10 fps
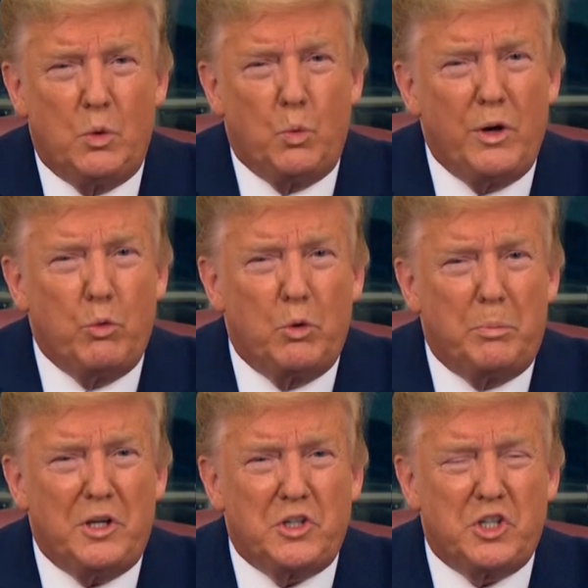we will
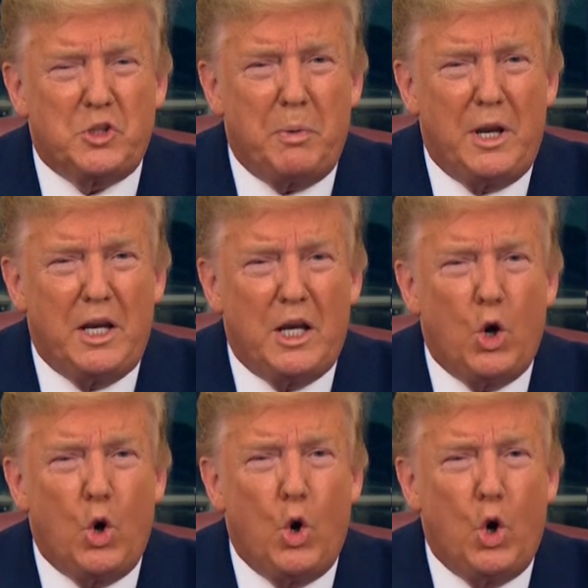be
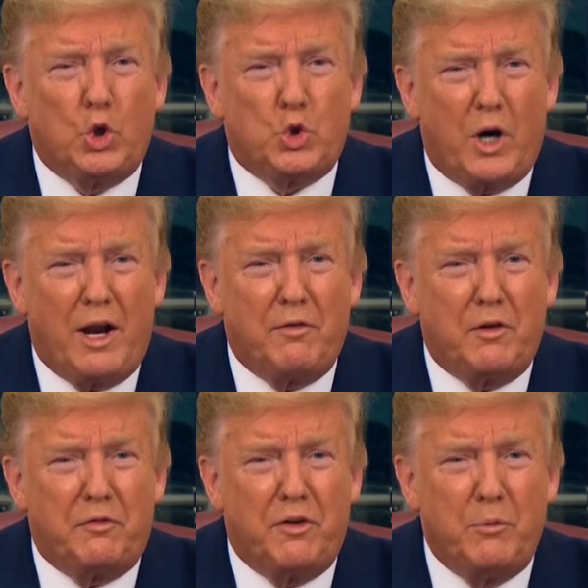suspending all
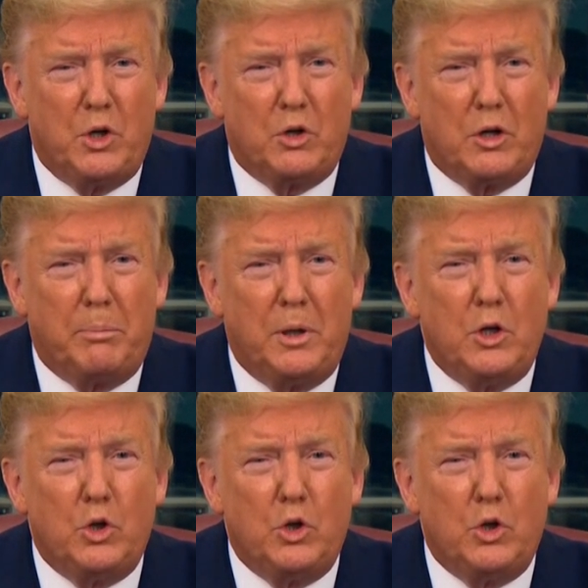travel from Europe